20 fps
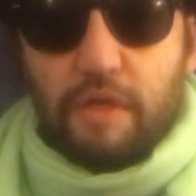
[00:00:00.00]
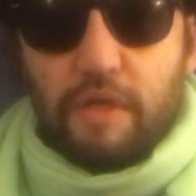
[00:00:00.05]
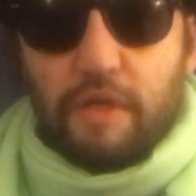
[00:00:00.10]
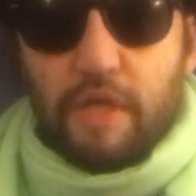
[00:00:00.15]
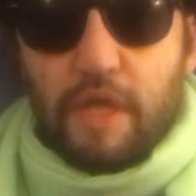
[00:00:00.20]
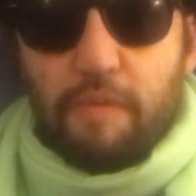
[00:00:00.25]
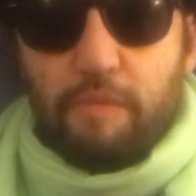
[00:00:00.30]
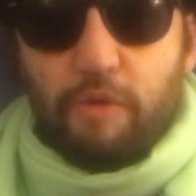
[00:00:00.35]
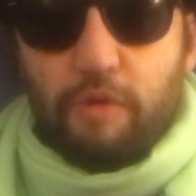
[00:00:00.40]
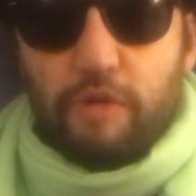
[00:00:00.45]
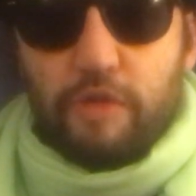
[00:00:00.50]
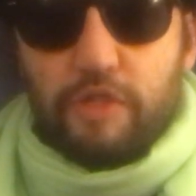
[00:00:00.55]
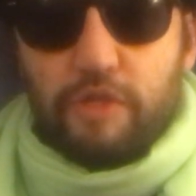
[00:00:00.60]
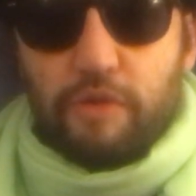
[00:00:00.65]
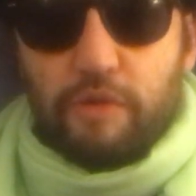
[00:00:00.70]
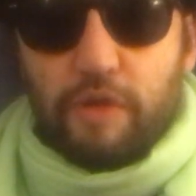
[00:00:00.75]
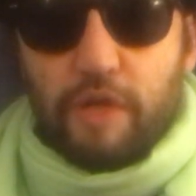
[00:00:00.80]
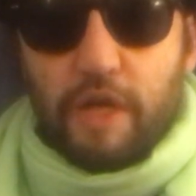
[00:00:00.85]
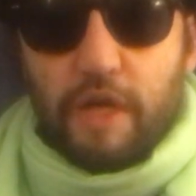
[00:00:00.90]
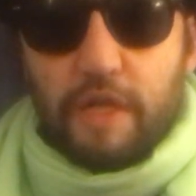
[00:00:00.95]
keyboard
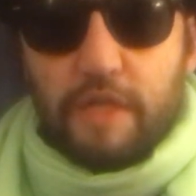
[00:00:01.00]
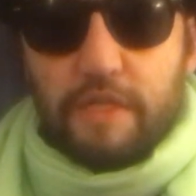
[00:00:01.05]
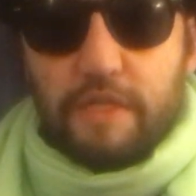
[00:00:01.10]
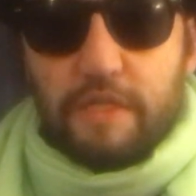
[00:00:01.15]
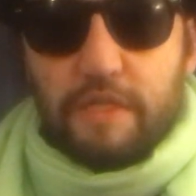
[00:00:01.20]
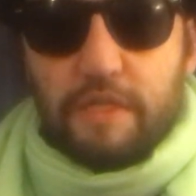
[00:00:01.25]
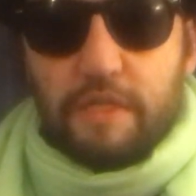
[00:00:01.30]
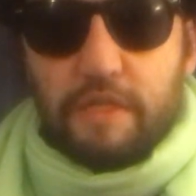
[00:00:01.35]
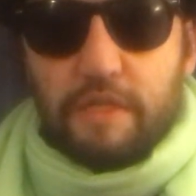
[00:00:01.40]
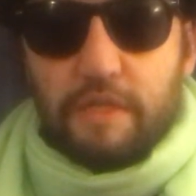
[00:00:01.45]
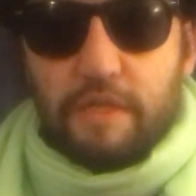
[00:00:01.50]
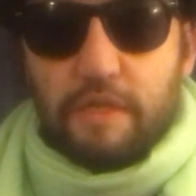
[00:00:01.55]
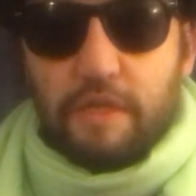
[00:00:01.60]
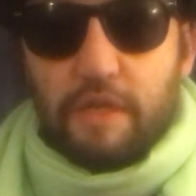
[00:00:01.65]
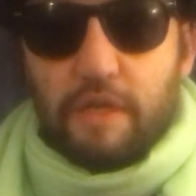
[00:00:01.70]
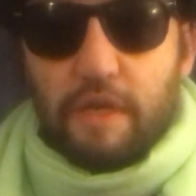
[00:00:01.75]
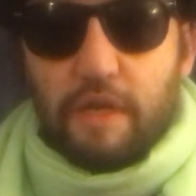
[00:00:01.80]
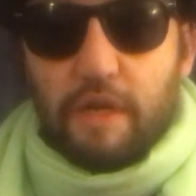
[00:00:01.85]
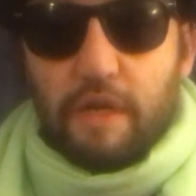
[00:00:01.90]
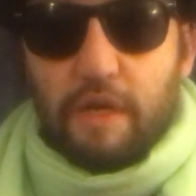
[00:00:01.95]
shortcuts,
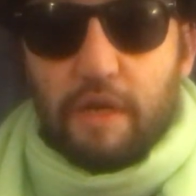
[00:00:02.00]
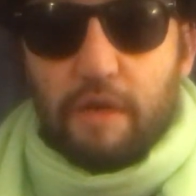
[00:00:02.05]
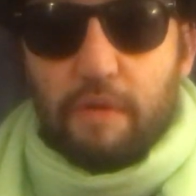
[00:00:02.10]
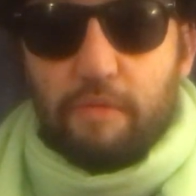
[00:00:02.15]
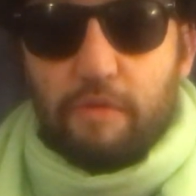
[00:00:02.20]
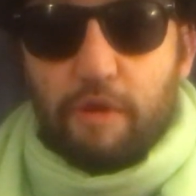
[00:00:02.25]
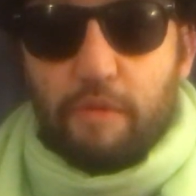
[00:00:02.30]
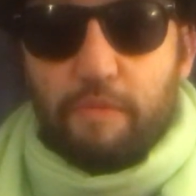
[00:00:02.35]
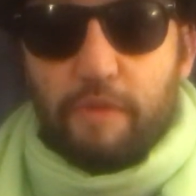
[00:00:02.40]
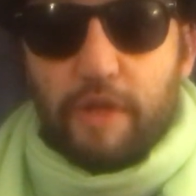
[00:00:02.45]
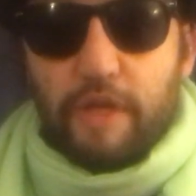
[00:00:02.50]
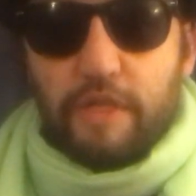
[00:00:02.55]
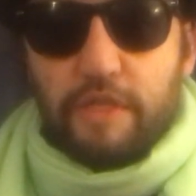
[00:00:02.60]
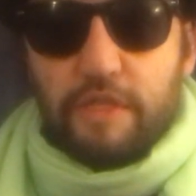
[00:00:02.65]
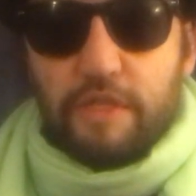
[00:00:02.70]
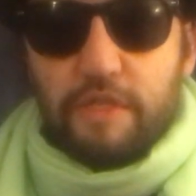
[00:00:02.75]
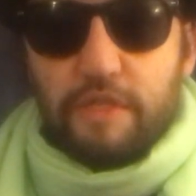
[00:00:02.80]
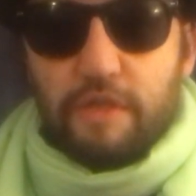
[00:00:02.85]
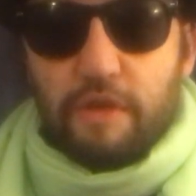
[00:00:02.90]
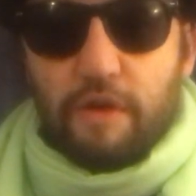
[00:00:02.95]

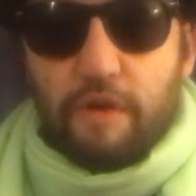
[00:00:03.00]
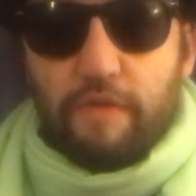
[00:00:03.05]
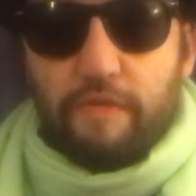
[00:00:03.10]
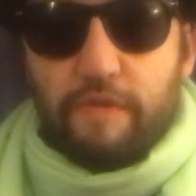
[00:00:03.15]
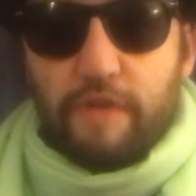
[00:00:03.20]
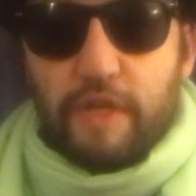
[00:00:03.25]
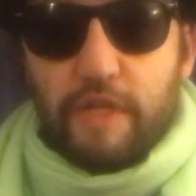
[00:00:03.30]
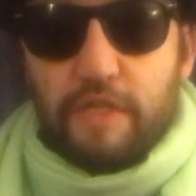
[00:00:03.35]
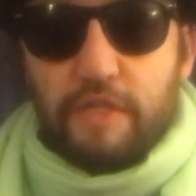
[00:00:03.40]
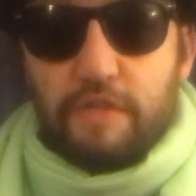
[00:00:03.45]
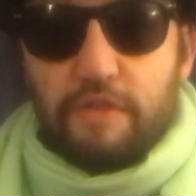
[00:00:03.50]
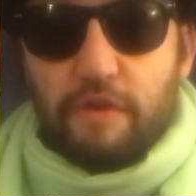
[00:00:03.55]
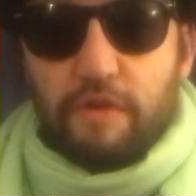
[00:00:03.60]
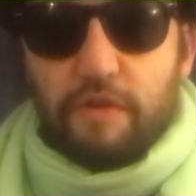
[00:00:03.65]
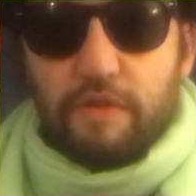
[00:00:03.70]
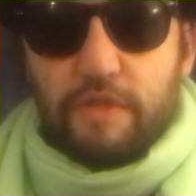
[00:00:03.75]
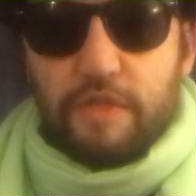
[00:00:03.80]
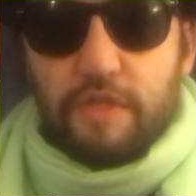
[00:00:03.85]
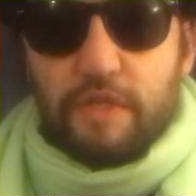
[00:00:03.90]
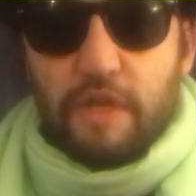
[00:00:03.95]
combinations of
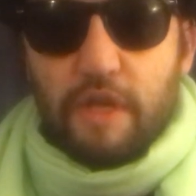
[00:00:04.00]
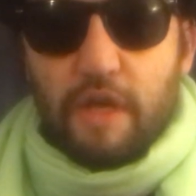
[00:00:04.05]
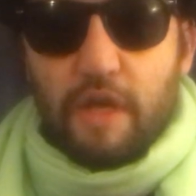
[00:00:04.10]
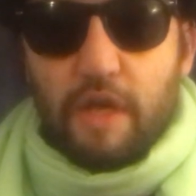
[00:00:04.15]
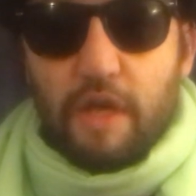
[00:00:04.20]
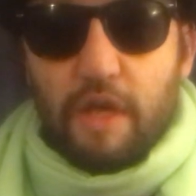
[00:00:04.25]
keystrokes